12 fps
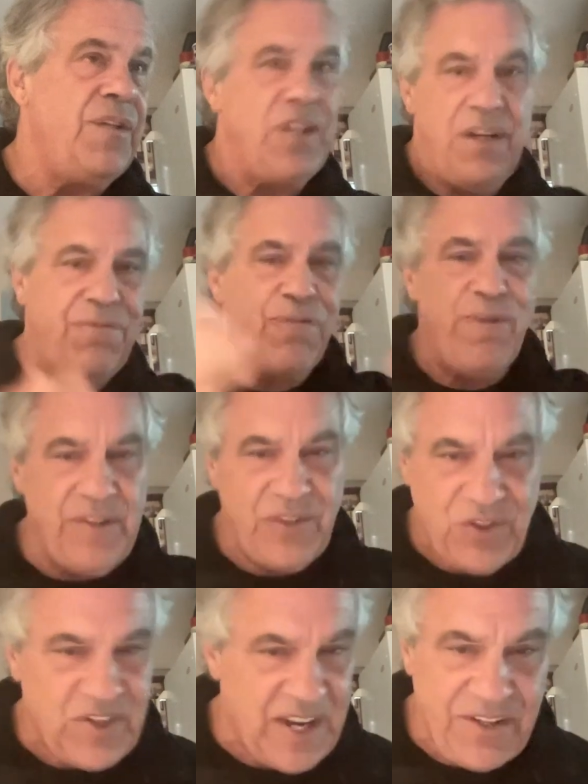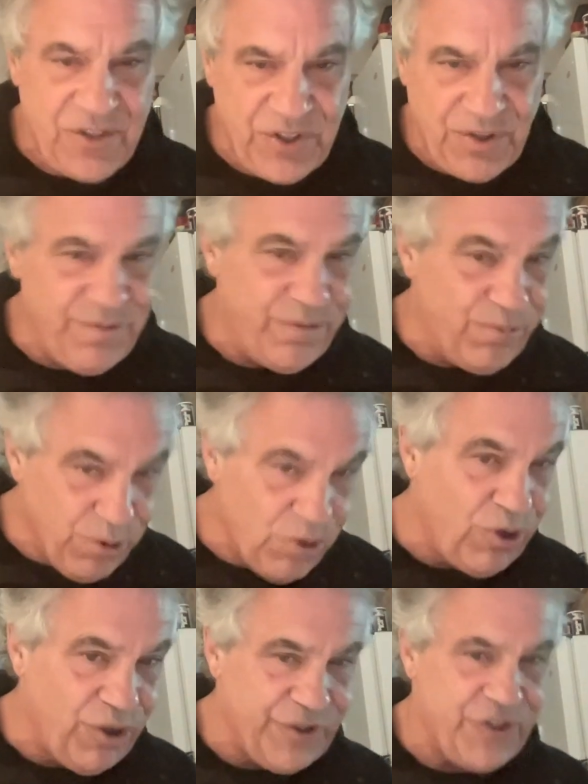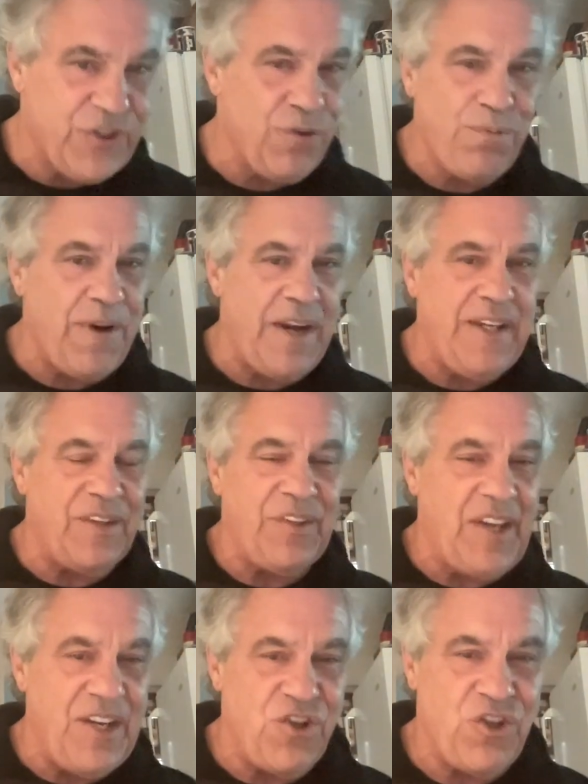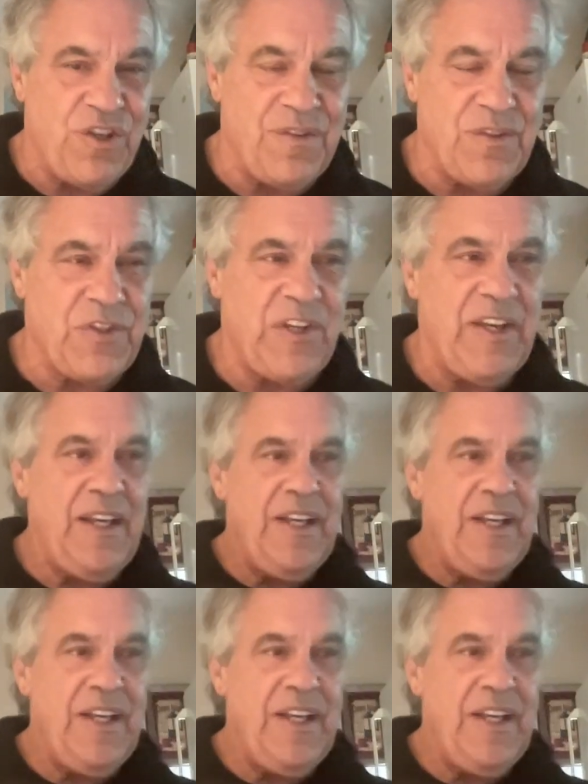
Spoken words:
different sets of rules or regulations.